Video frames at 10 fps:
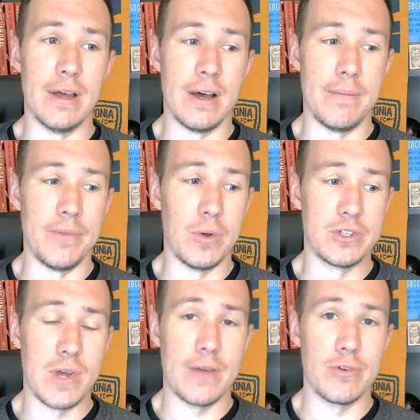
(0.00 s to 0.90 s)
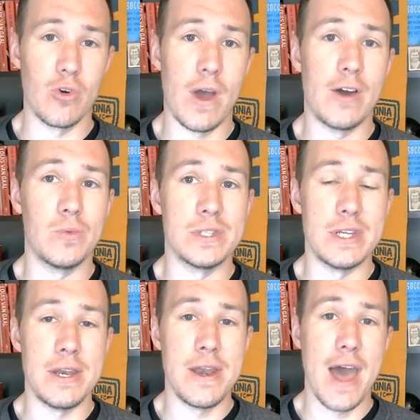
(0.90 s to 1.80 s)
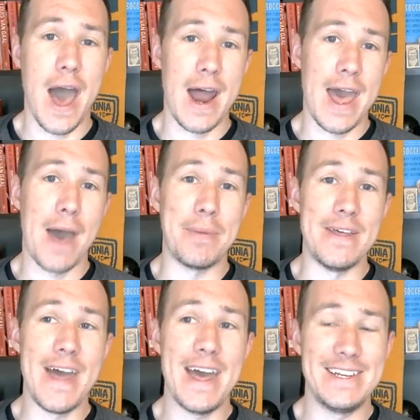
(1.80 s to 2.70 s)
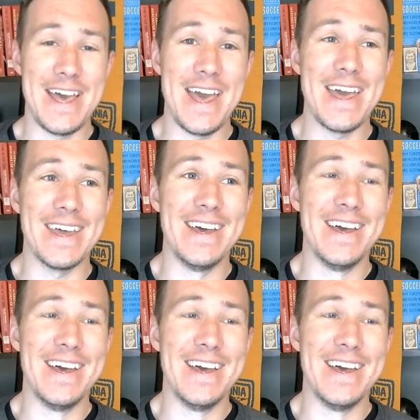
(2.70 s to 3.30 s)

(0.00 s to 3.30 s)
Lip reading: The Old Trafford crowd was not happy that day,